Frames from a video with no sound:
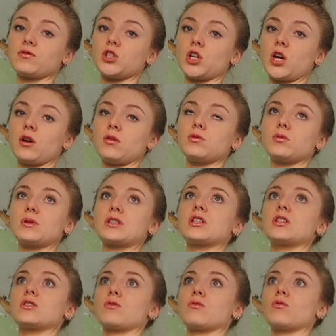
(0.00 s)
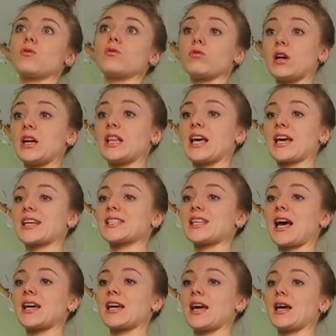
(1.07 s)
of June, which is really
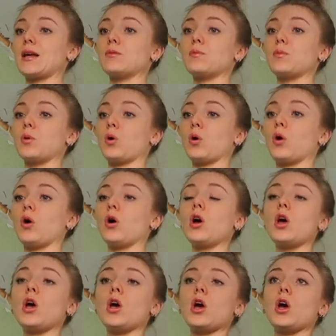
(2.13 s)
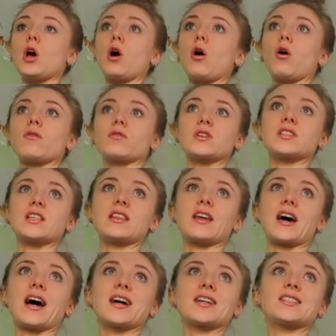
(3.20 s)
exciting. But obviously
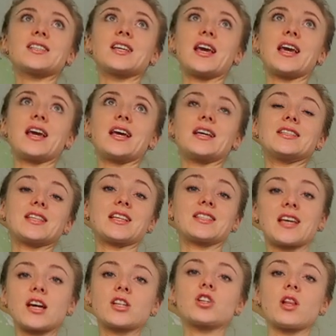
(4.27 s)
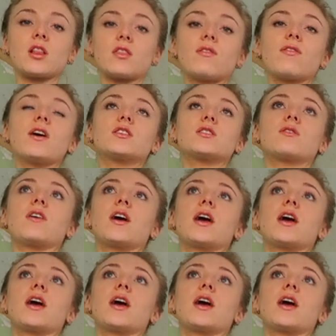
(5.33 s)
that is, it's actually the 1st of